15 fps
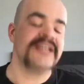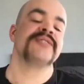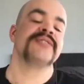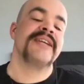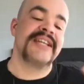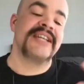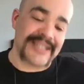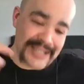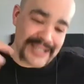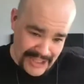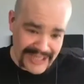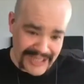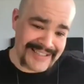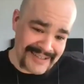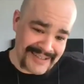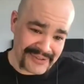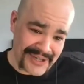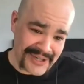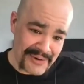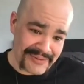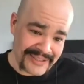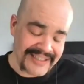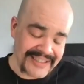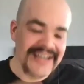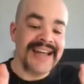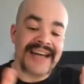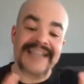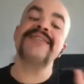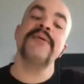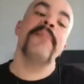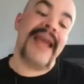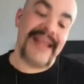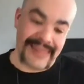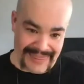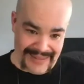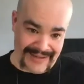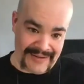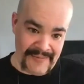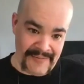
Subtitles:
is because of the shit he did for COVID. That's the main thing.